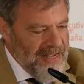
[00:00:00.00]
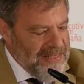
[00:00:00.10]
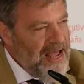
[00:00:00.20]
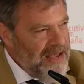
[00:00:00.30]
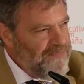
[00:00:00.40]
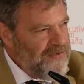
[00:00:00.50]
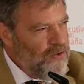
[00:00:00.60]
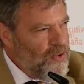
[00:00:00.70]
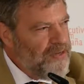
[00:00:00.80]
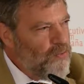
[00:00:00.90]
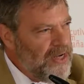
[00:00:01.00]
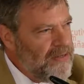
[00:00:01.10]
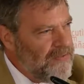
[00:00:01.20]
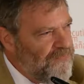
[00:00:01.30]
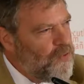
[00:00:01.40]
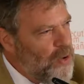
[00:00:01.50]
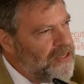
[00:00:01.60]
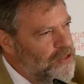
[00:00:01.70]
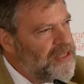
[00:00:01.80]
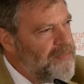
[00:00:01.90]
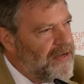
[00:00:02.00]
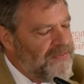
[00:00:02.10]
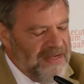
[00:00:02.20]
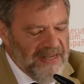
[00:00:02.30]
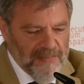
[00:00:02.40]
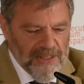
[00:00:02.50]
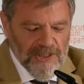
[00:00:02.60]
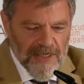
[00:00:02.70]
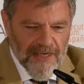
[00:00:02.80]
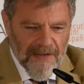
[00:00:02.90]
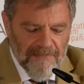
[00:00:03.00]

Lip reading: Now I feel quite good about that, I must say.